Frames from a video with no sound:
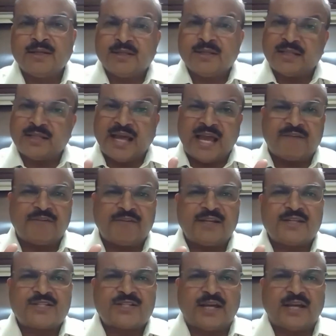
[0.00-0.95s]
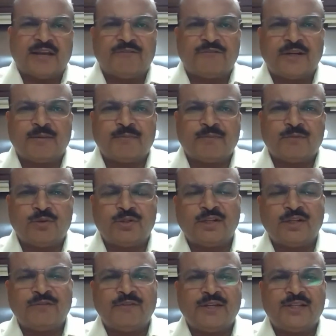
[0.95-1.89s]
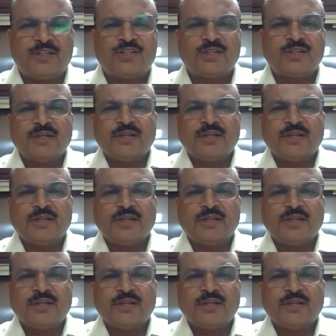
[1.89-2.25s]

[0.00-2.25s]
the average time frame within which